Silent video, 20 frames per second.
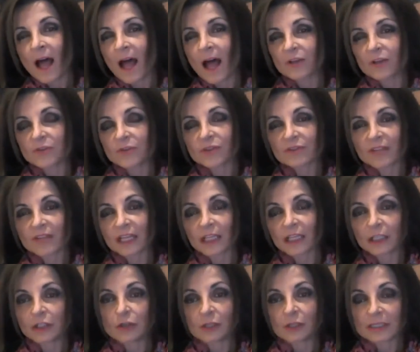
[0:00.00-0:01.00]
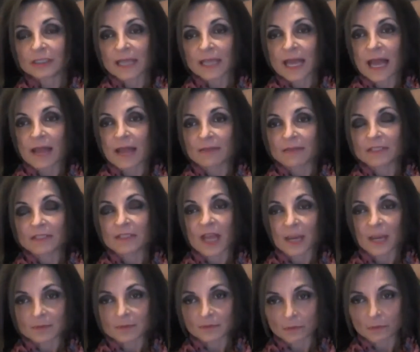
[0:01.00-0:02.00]
I also then looked at the
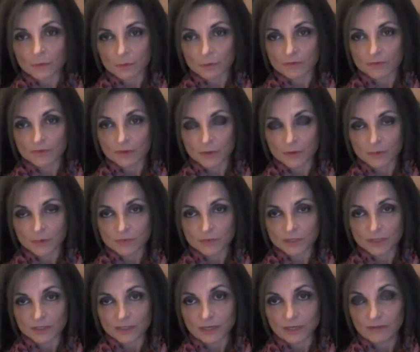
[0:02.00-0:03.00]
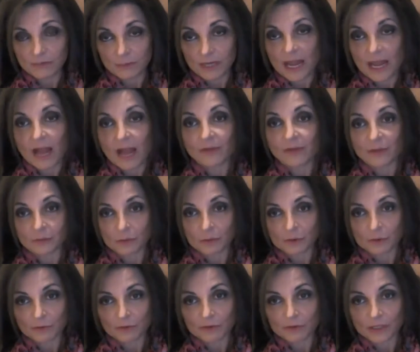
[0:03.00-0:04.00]
types of horror films that have been out
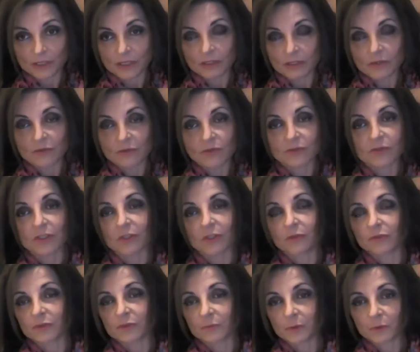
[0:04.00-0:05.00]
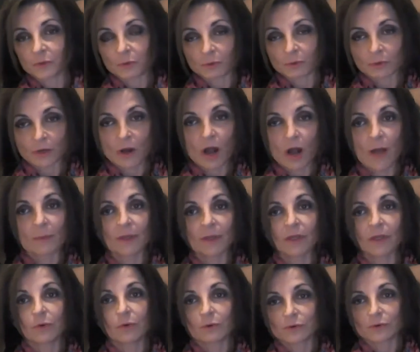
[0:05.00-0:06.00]
there over the years. There's been horror
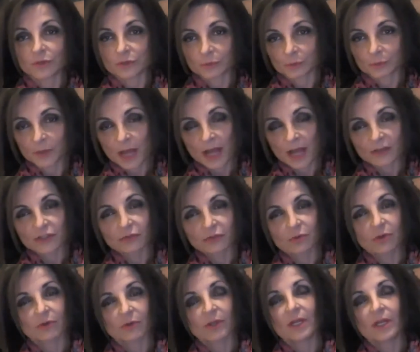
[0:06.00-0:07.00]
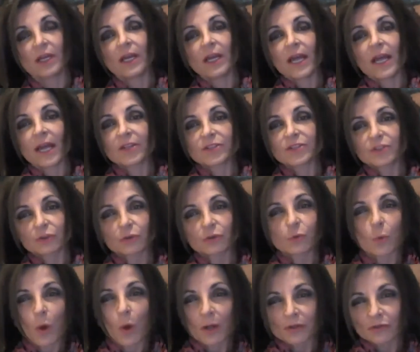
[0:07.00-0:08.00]
comedy, horror supernatural, and
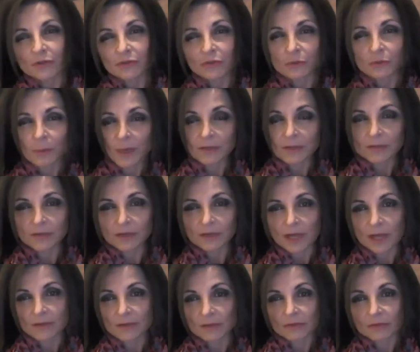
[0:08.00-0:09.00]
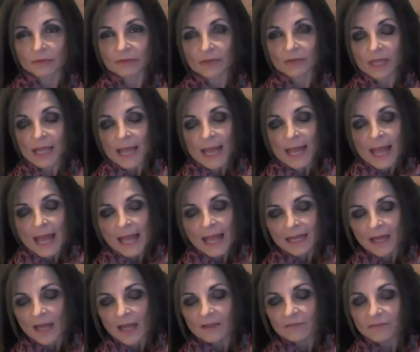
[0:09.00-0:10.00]
certain ones do better than others.
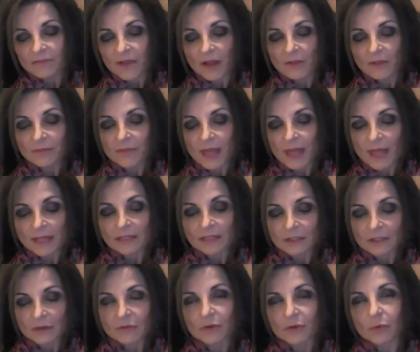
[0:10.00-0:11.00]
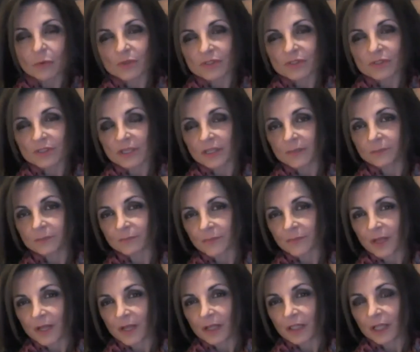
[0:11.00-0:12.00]
And I felt that, there was a
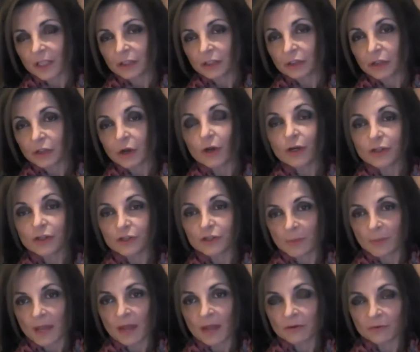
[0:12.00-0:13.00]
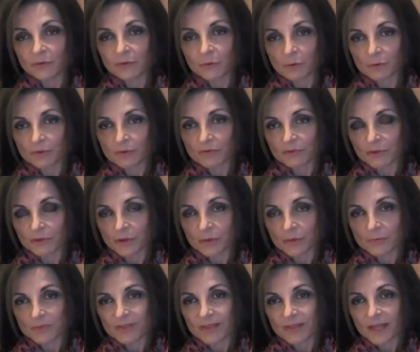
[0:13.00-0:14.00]
large amount of horror
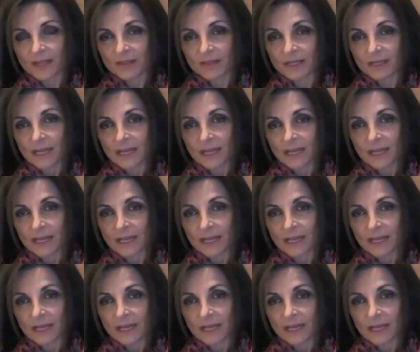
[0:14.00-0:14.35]
films that